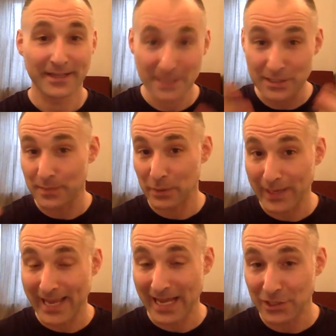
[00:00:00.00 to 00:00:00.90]
Doesn't mean we
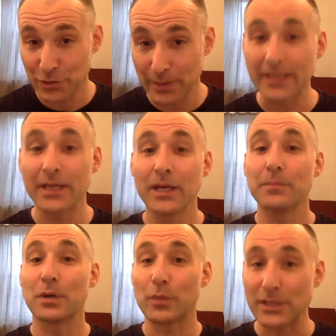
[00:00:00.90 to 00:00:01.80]
can't do it,
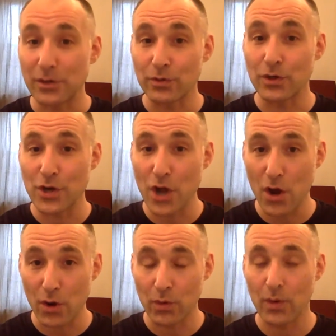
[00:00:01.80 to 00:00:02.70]
but we don't
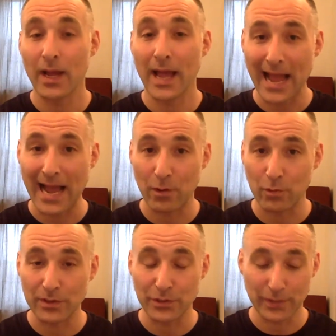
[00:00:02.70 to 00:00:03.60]
know how
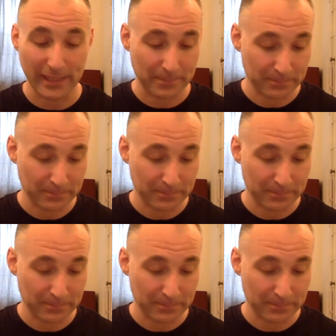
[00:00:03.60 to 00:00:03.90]
we're doing it.